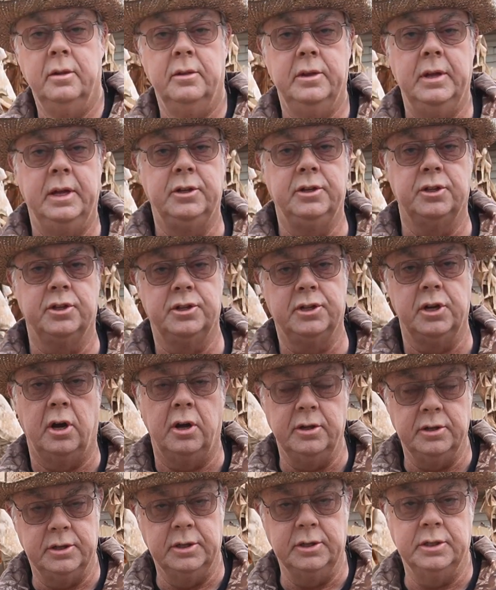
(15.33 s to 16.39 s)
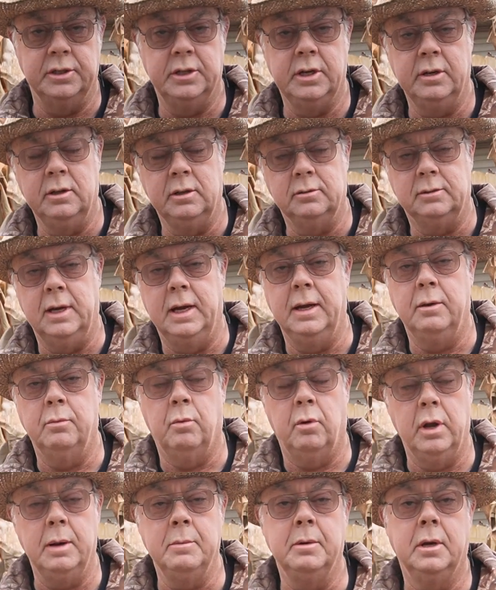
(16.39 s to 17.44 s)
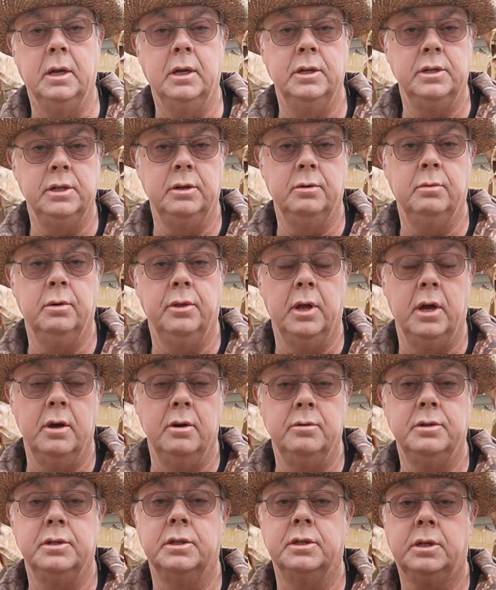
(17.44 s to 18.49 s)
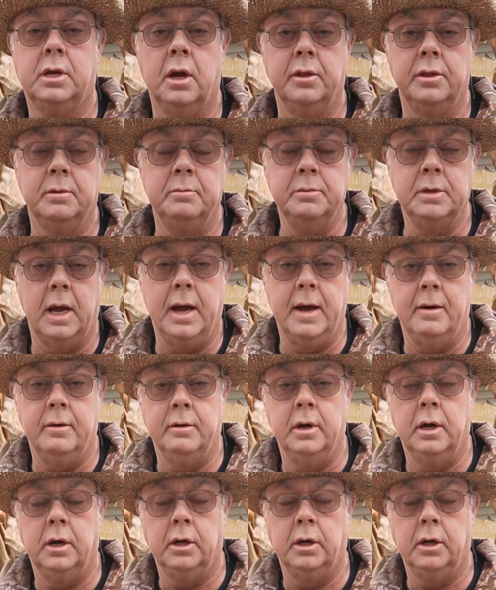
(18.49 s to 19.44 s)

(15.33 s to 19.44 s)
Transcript: They're just starting to deteriorate. What I'm going to do with those is cut them down